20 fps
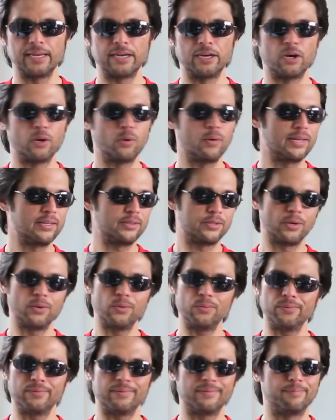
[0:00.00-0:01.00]
You know, and
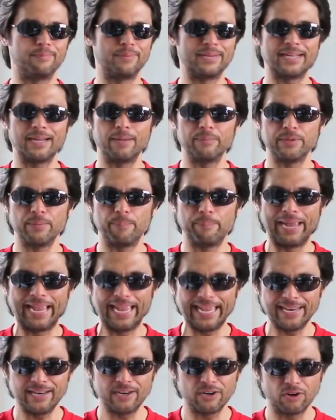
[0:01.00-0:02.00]
don't become
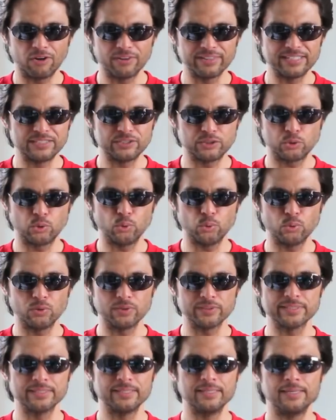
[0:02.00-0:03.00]
dependent on these
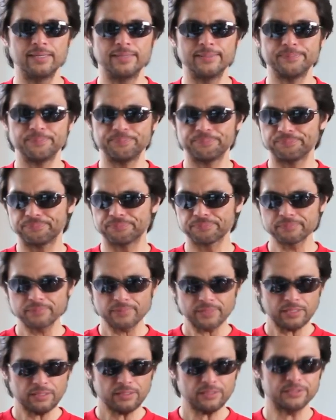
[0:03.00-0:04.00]
tools
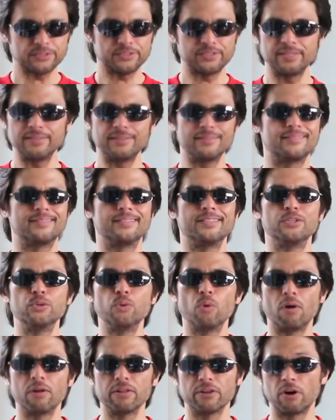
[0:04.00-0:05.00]
to, to
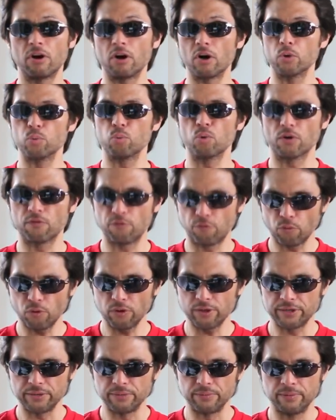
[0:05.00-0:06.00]
do all the hard work
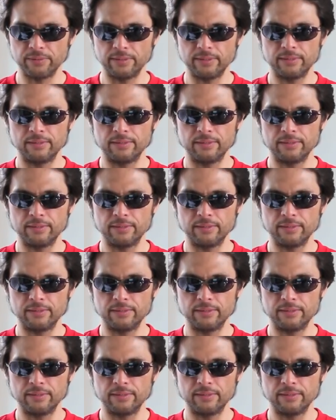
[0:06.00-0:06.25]
for you.